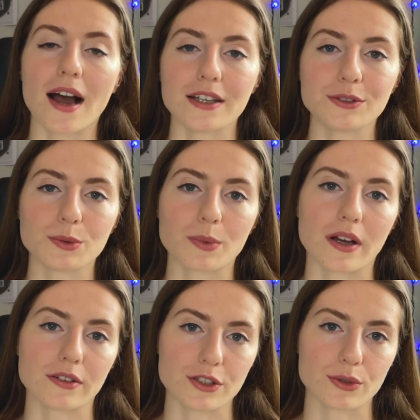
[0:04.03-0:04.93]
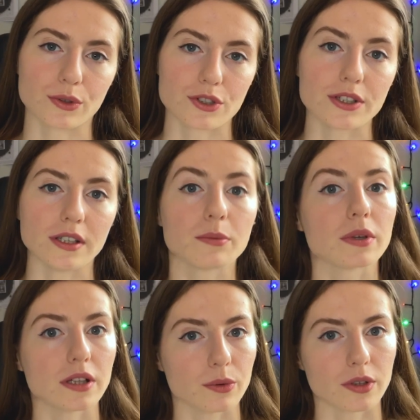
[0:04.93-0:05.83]
I do my research in
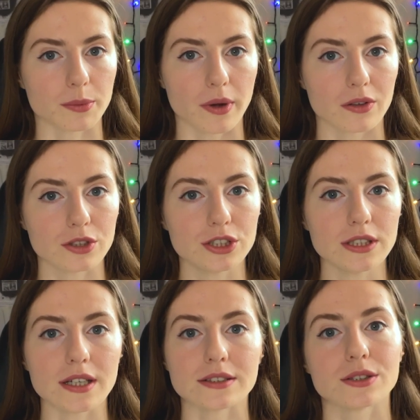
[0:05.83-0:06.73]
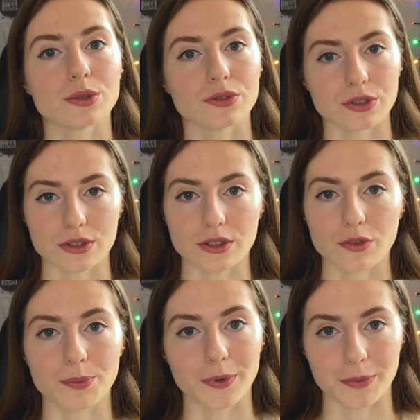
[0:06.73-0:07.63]
molecular biology at the University
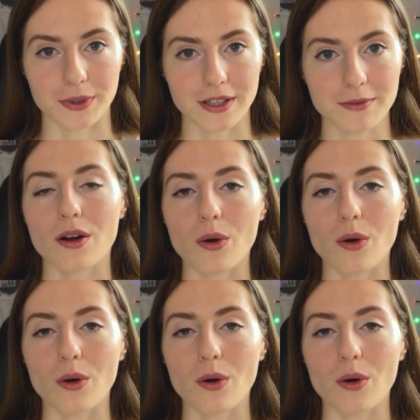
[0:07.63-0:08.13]
of Birmingham.